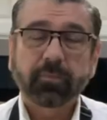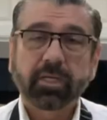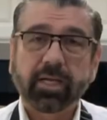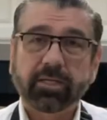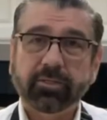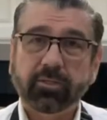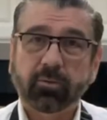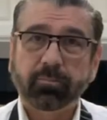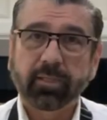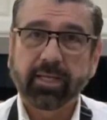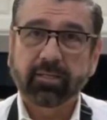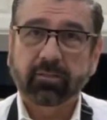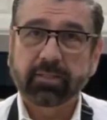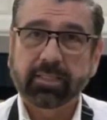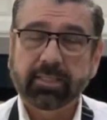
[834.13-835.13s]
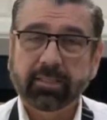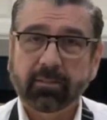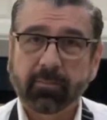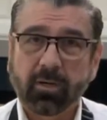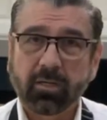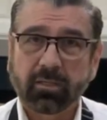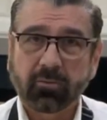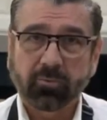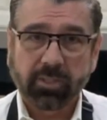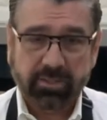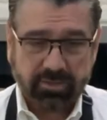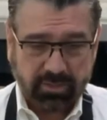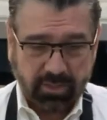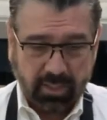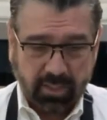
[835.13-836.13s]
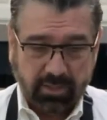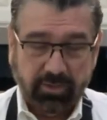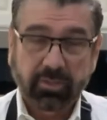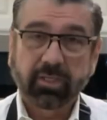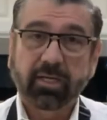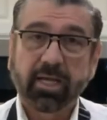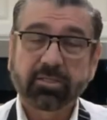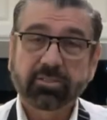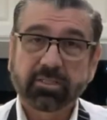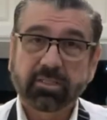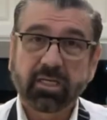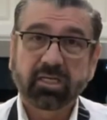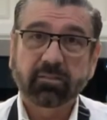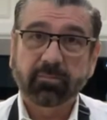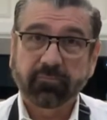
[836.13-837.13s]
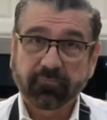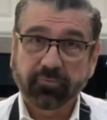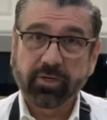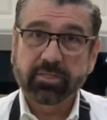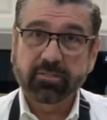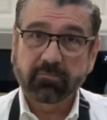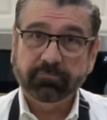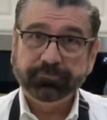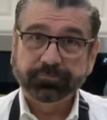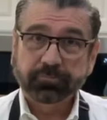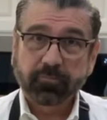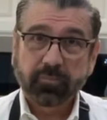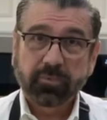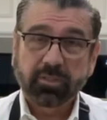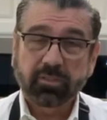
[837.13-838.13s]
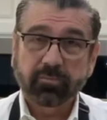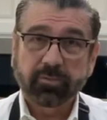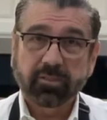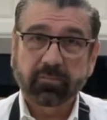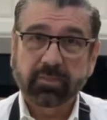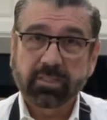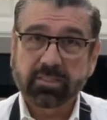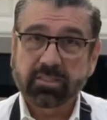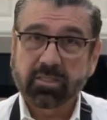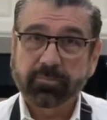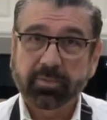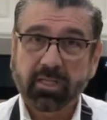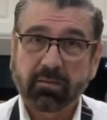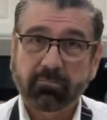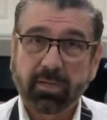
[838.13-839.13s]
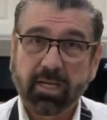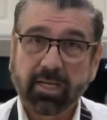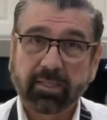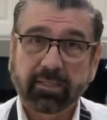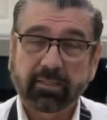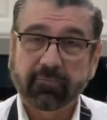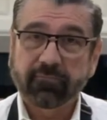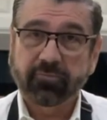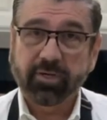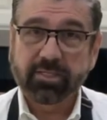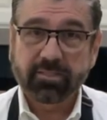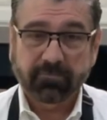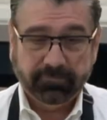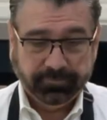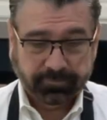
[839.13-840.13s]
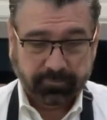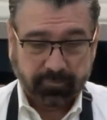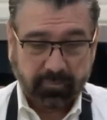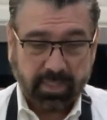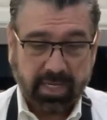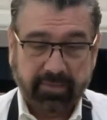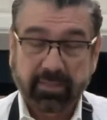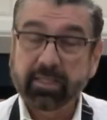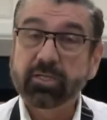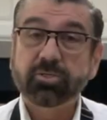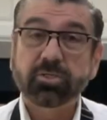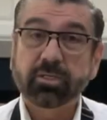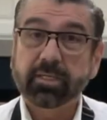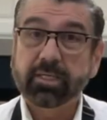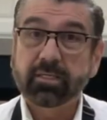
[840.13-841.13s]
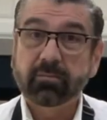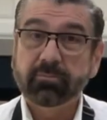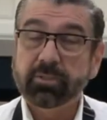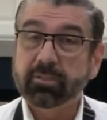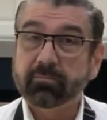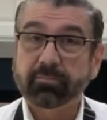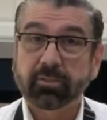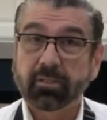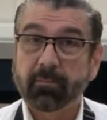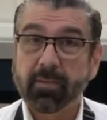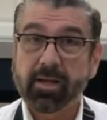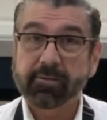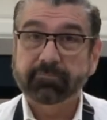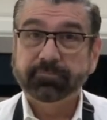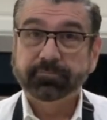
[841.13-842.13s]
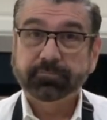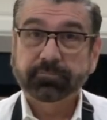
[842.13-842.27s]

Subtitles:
and you don't plan on eating them all at once, you can actually take them and freeze them. You can put them in a Ziploc bag and then freeze them. And then as you need them, you can pull them out,